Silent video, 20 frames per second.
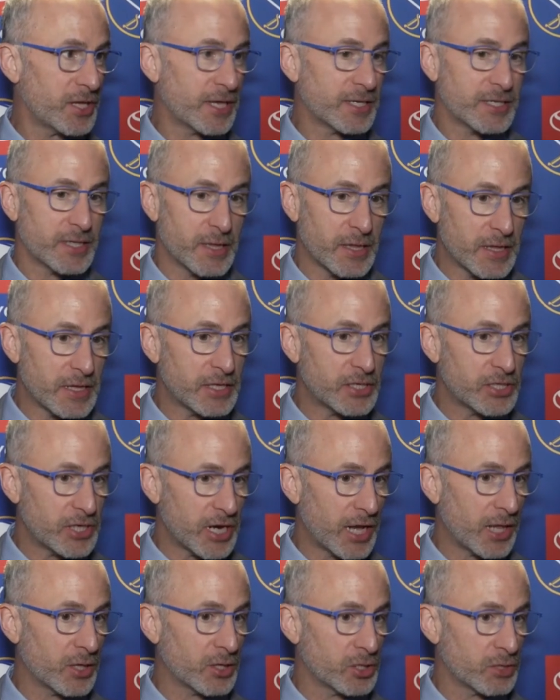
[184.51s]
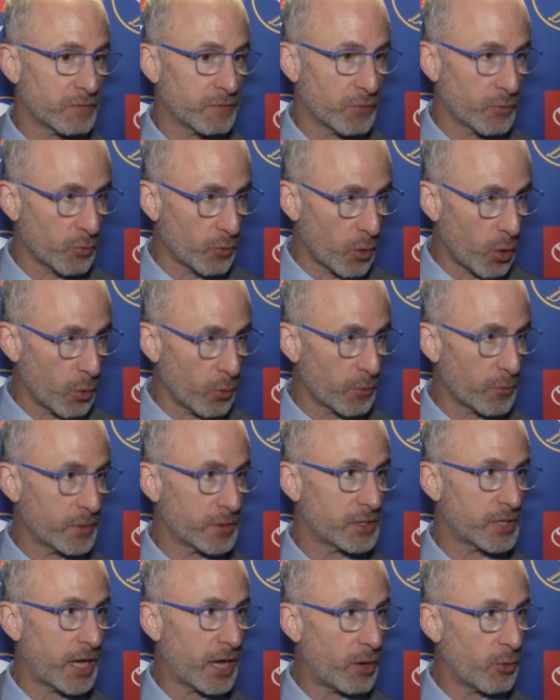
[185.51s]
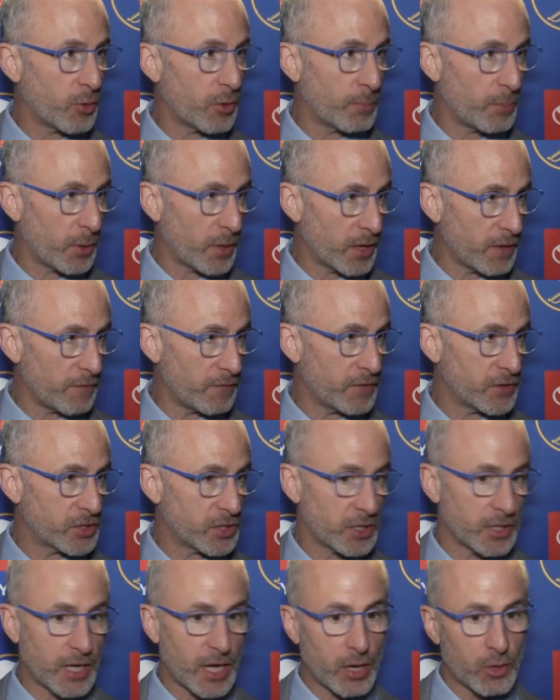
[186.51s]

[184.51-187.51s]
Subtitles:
That's the challenge of growth, is how to play efficiently.